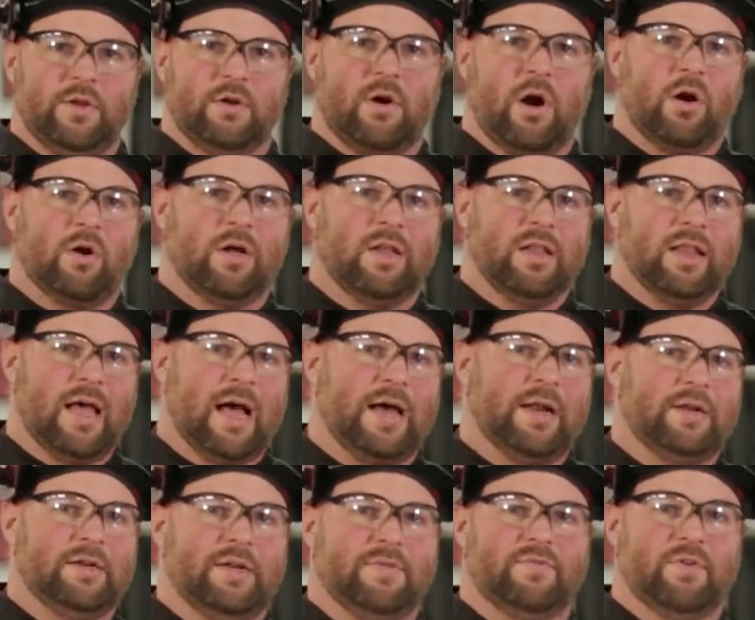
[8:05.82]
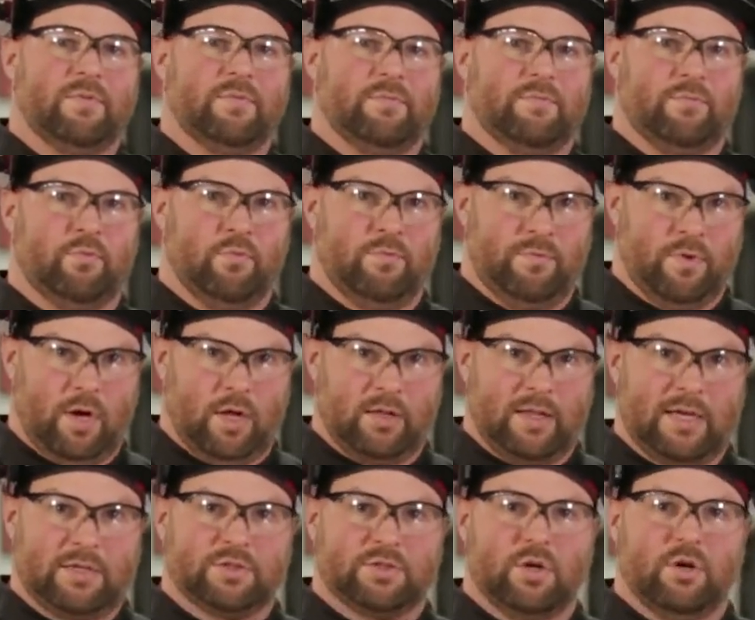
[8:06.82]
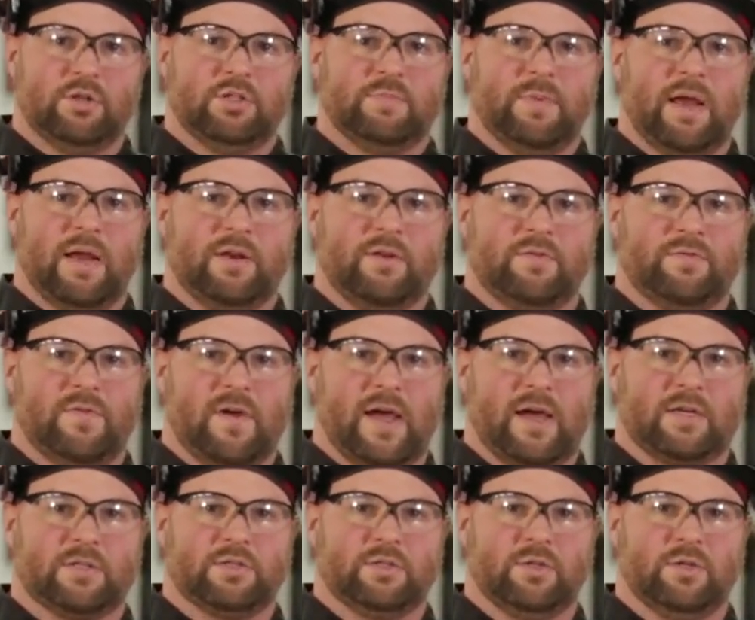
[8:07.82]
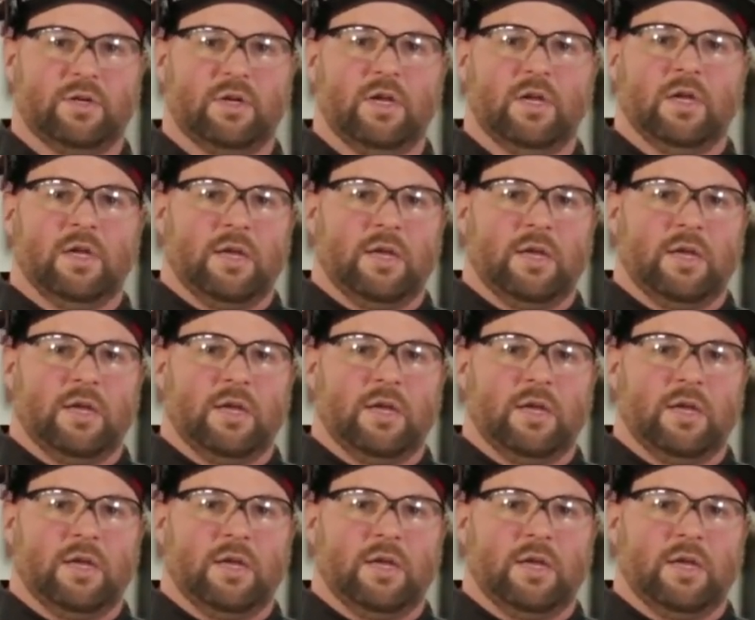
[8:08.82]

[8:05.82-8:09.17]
There are a lot of different electrodes manufactured